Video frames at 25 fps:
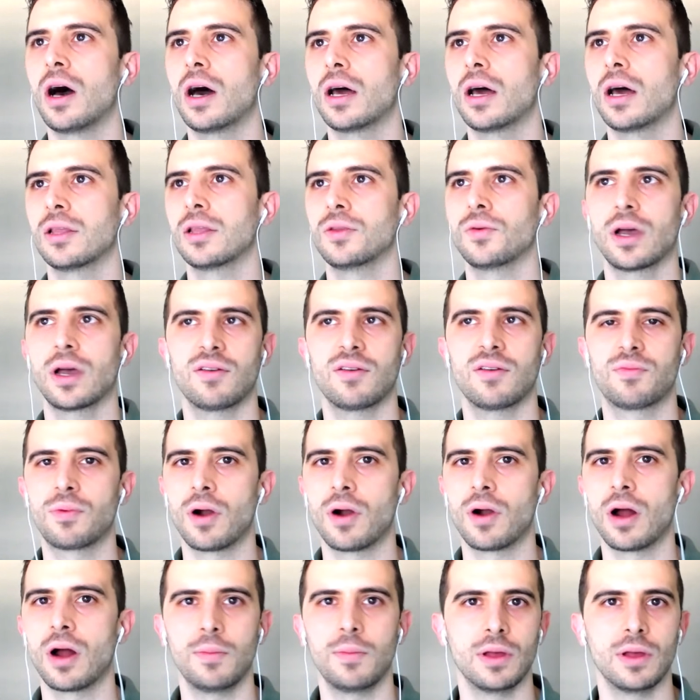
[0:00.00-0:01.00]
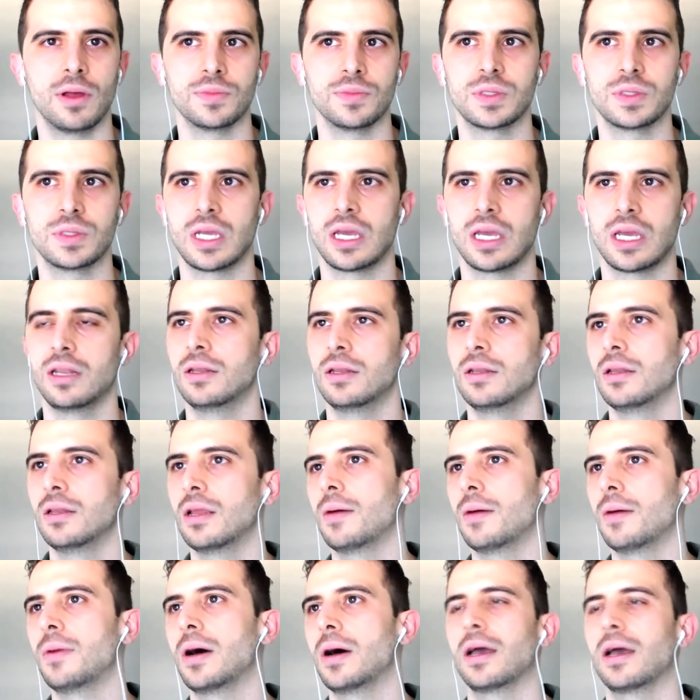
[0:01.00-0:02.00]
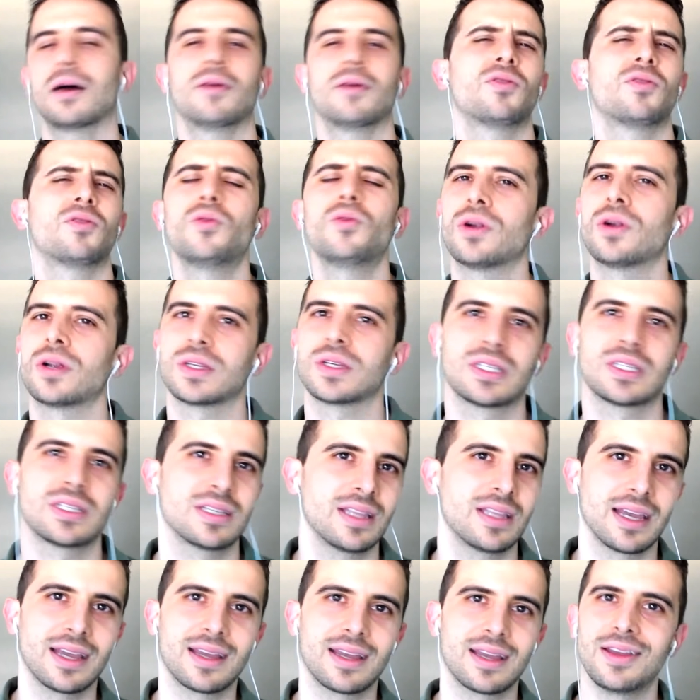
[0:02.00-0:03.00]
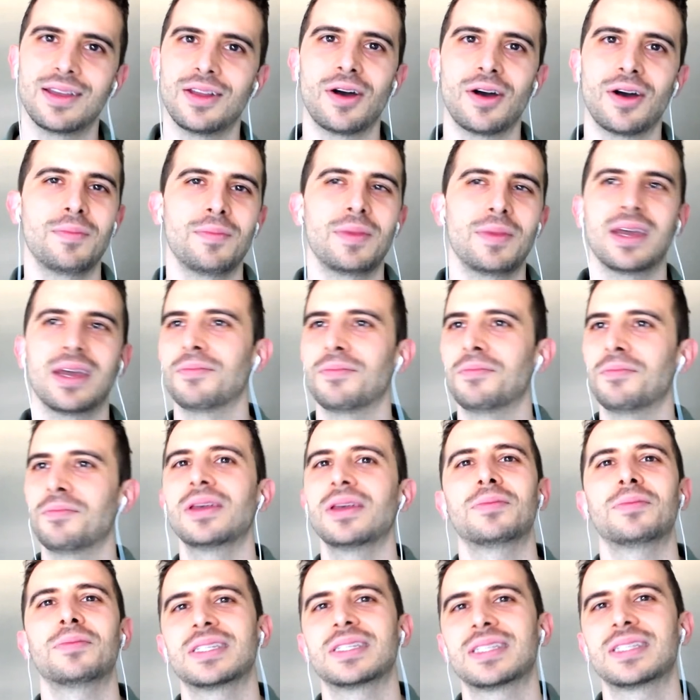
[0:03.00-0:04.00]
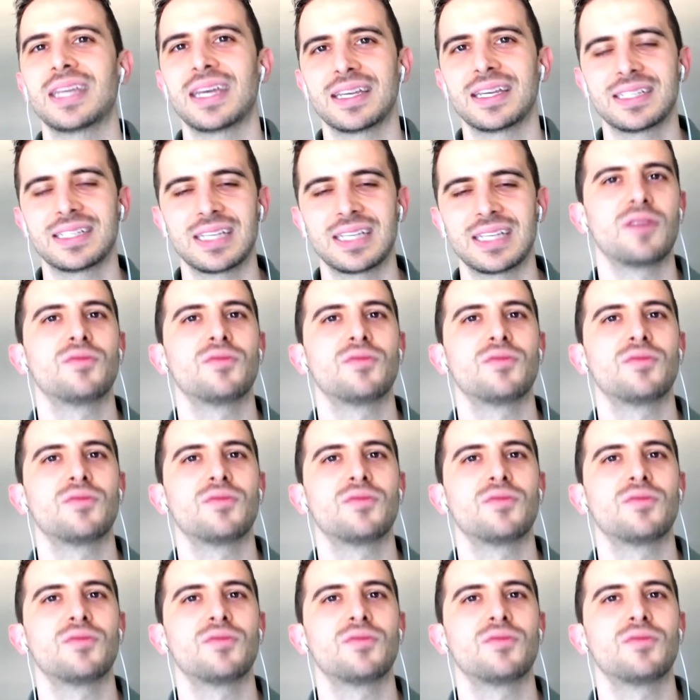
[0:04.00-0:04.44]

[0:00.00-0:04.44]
and do I have problems? And am I, of course, like, you know, I make a million mistakes every